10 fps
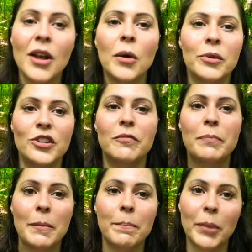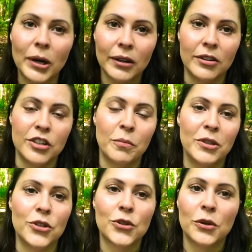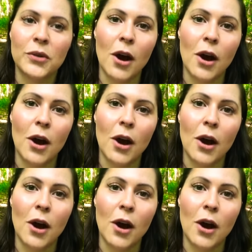when you've been burned and you've been screwed